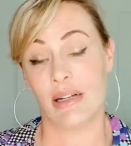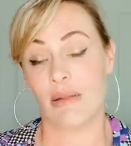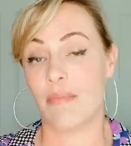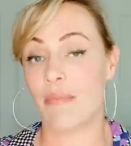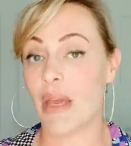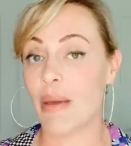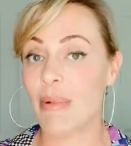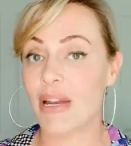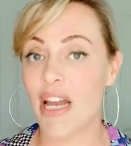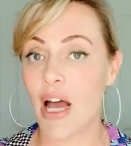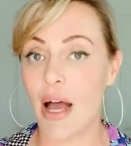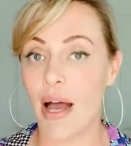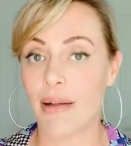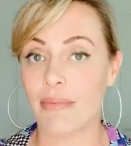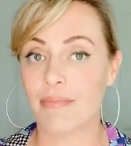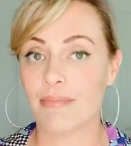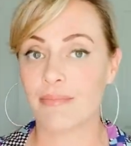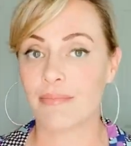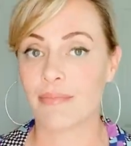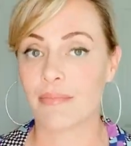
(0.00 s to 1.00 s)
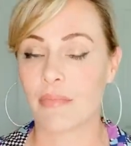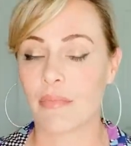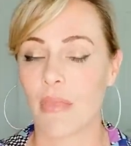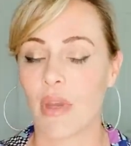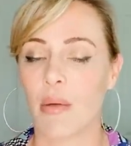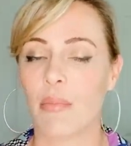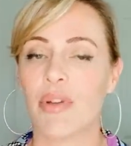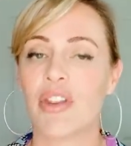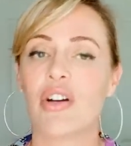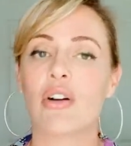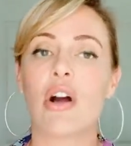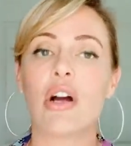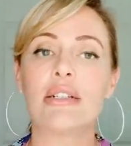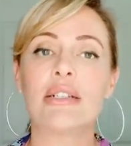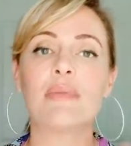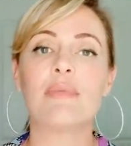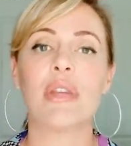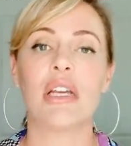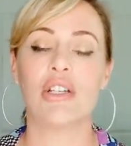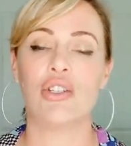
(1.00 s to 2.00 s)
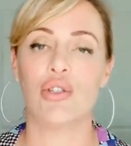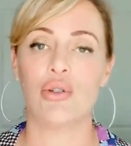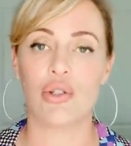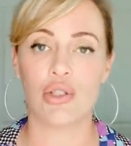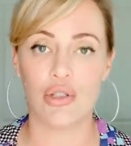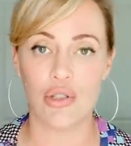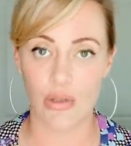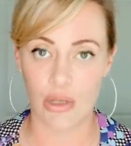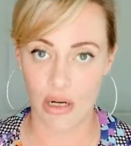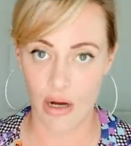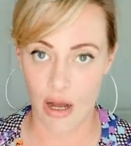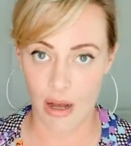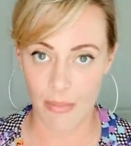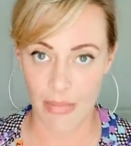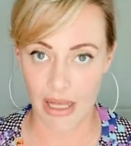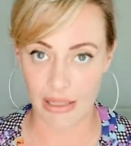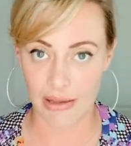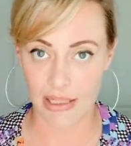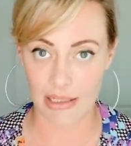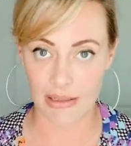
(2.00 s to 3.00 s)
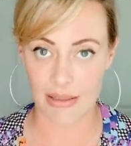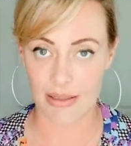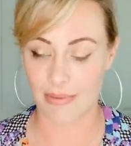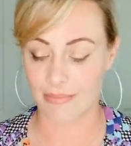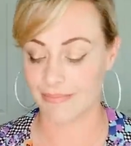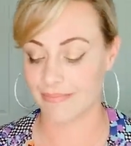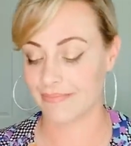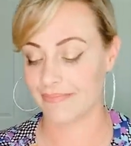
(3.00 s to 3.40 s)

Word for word: Maybe not. But there are some things you can do to combat this.